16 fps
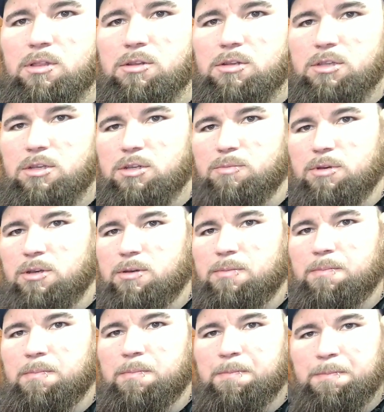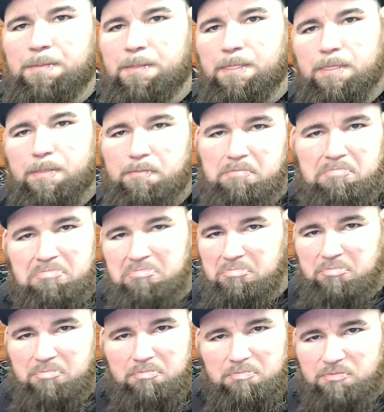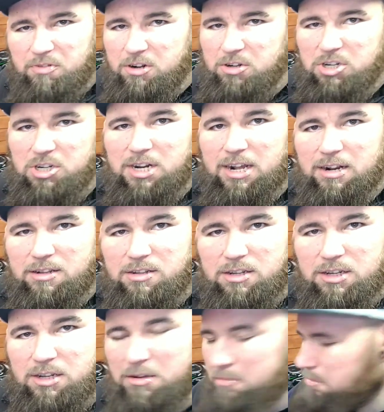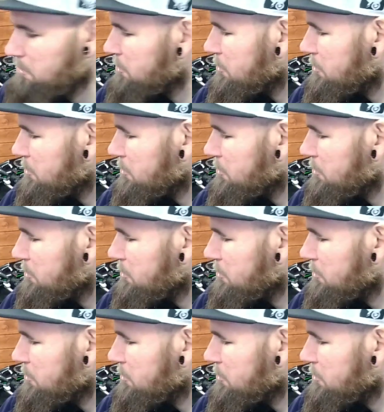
Just this bit. Functionality